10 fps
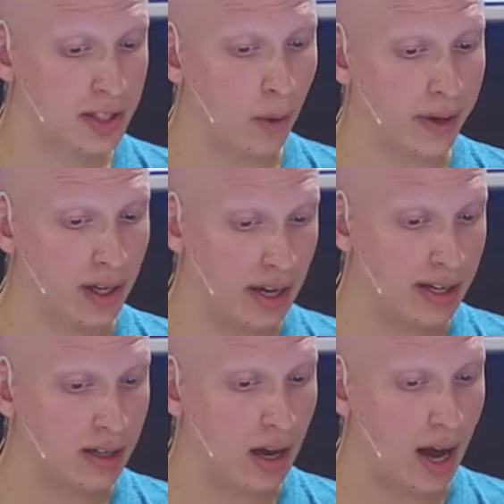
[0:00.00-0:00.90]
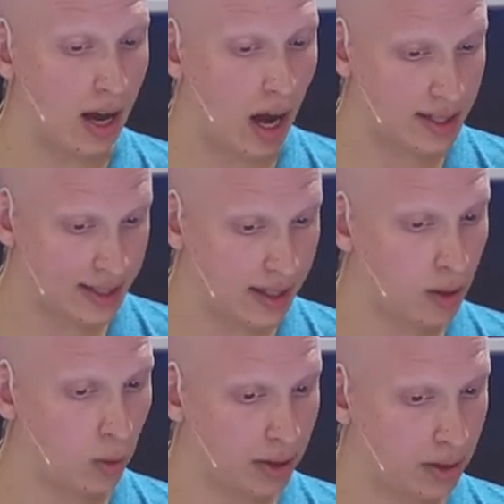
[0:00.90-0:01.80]
that it's going in
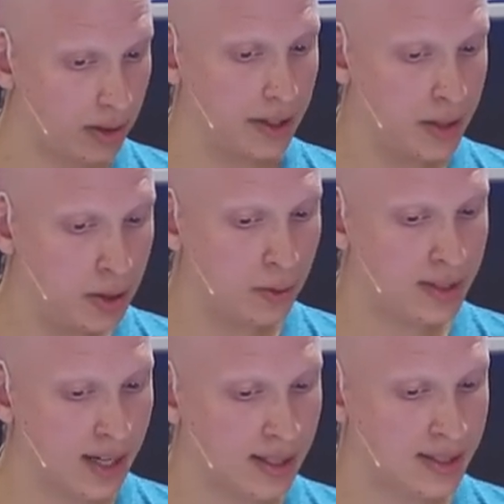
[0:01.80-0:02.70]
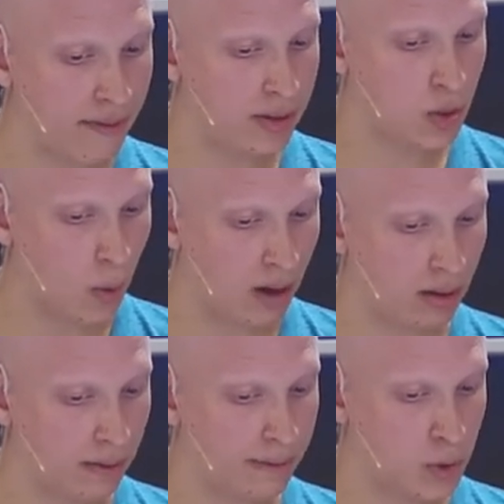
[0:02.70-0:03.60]
ascending order, like 2, 6, 7,
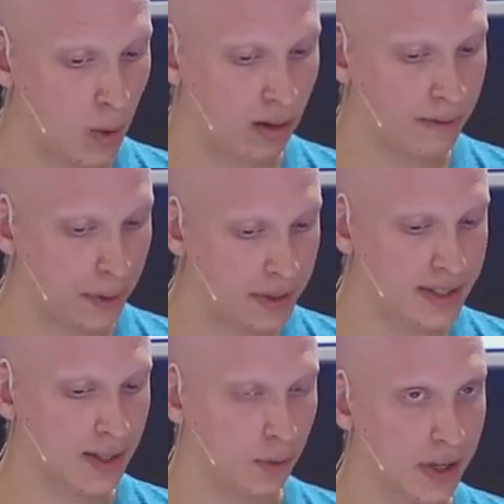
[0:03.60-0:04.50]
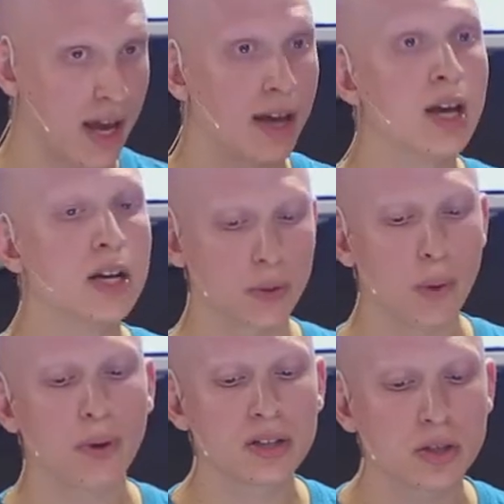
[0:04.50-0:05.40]
12, 12, 36, 48.
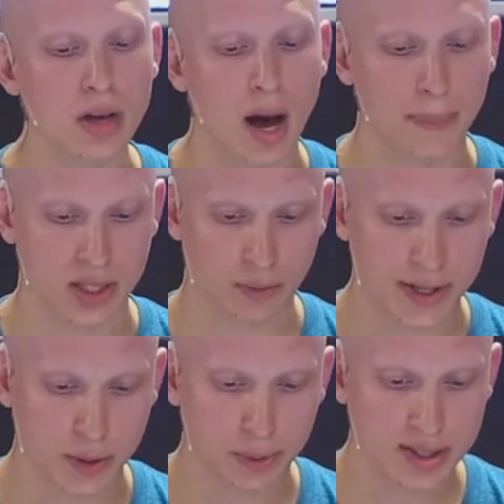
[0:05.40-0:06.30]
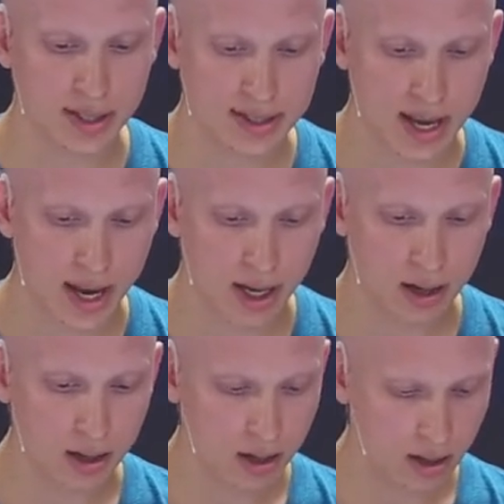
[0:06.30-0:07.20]
So we want to do the opposite, right? So we're just going to
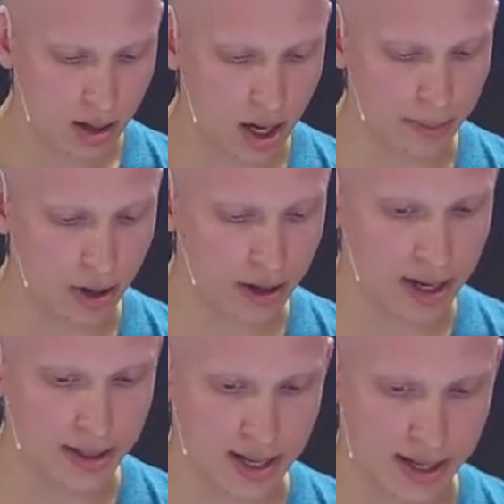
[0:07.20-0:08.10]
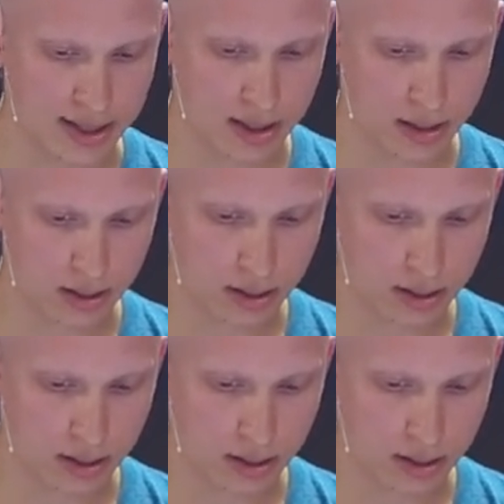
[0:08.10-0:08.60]
say r.desc.